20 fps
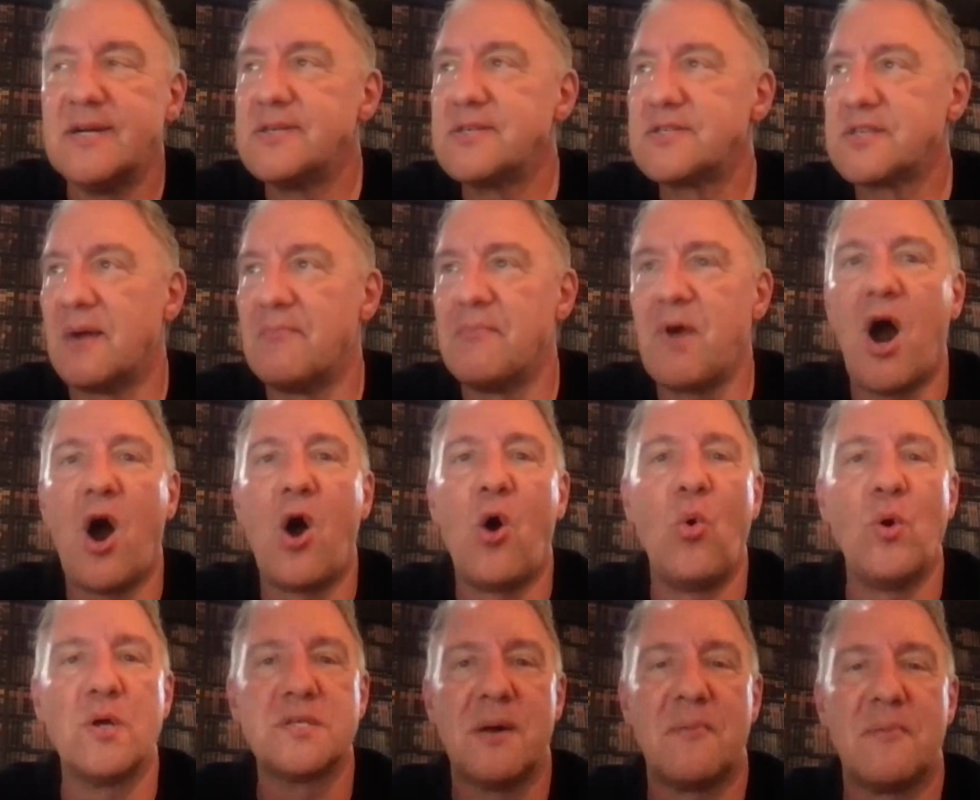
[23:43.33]
So I'm
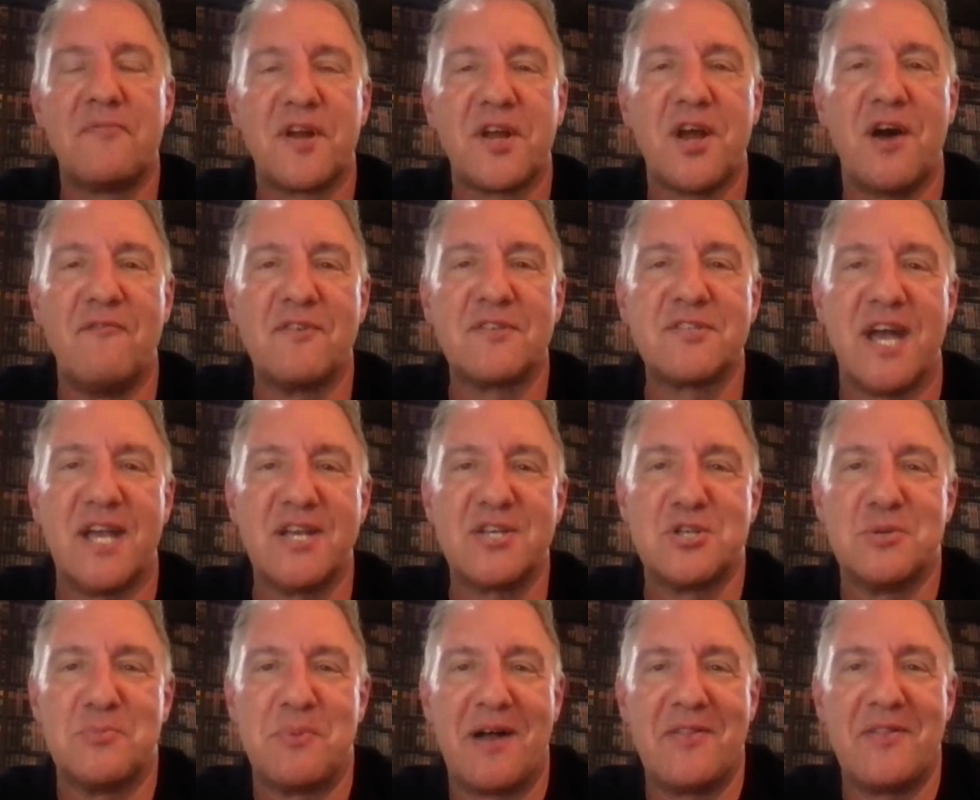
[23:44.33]
always up for a
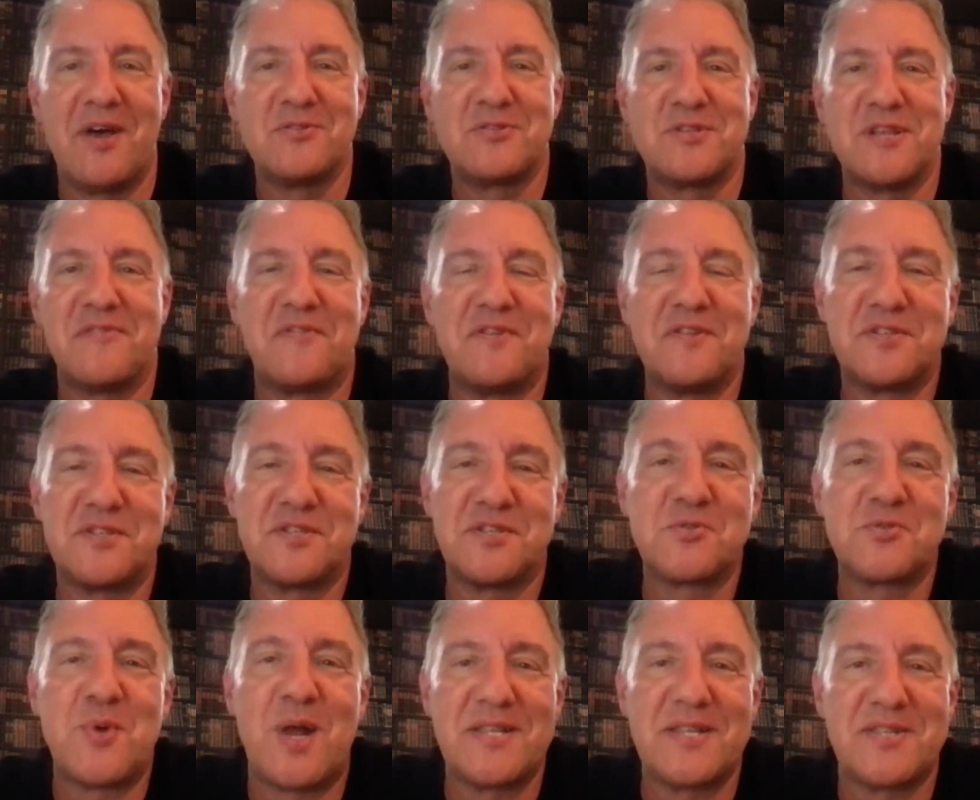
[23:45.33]
conversation about those differences
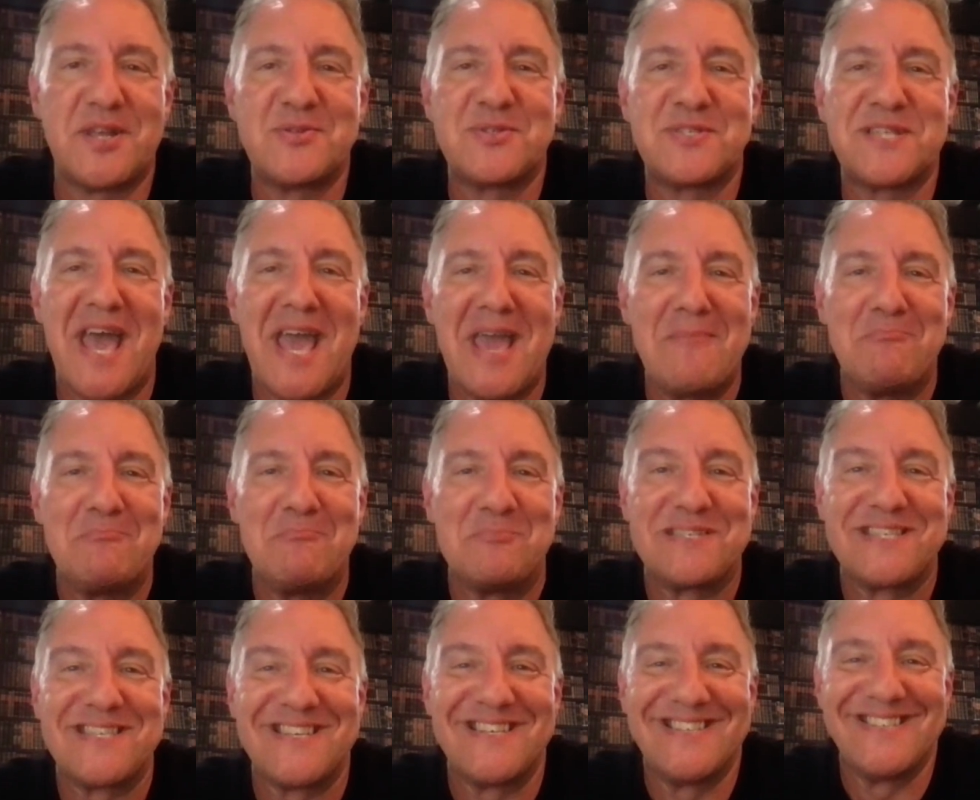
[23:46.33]
as well as those sames.